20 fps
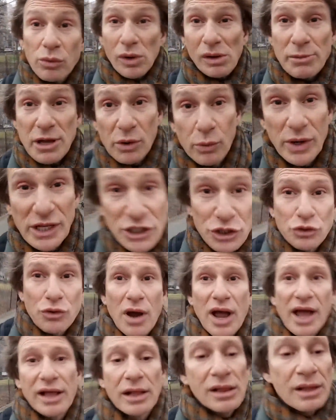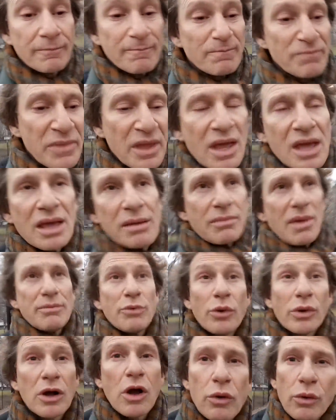it will be a witch trial.
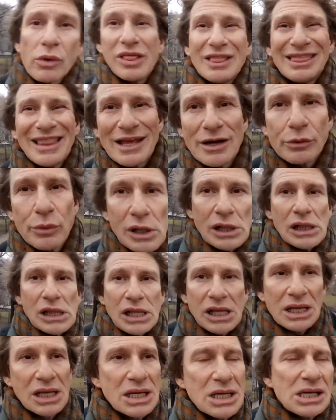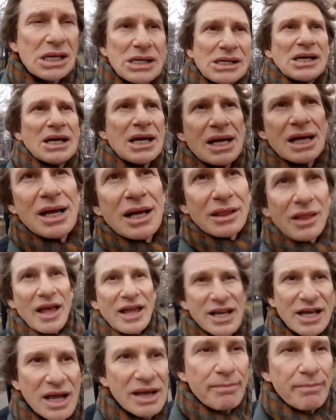Maybe we'll go literal, like